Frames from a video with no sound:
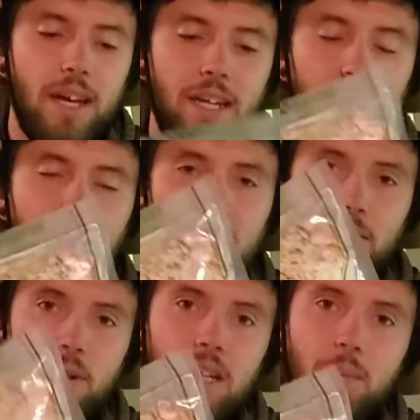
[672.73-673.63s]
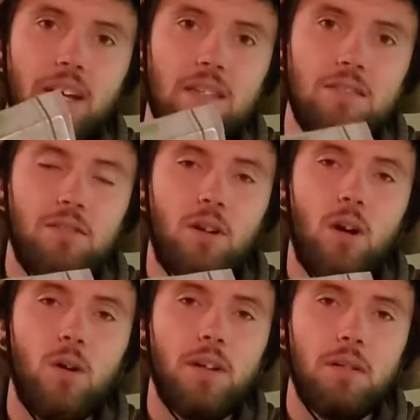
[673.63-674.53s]
and you can really make these your
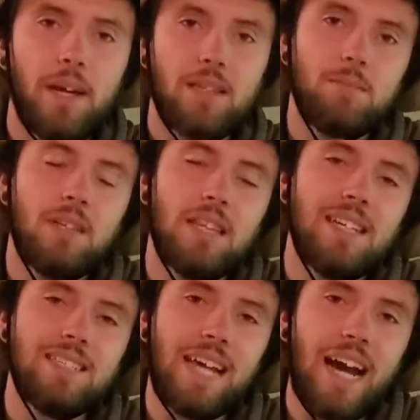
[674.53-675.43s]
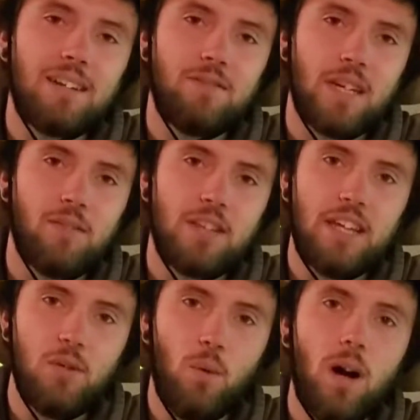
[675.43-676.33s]
own and make them to the exact flavor
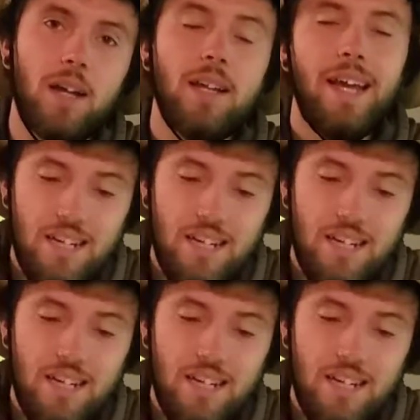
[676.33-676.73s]
that you want.